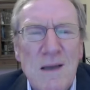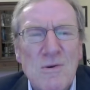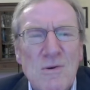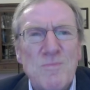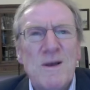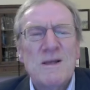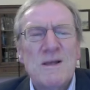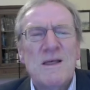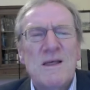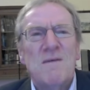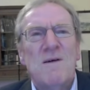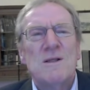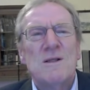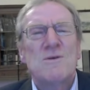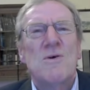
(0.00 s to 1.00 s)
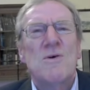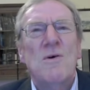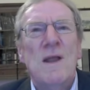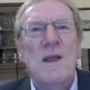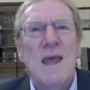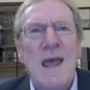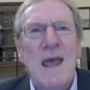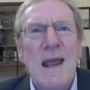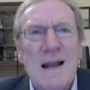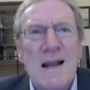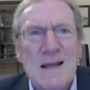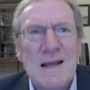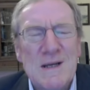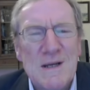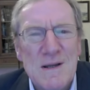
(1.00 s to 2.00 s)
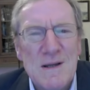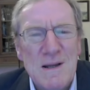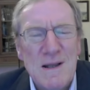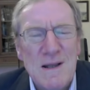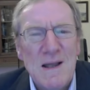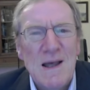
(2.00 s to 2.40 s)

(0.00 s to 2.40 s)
it was because they felt strongly English.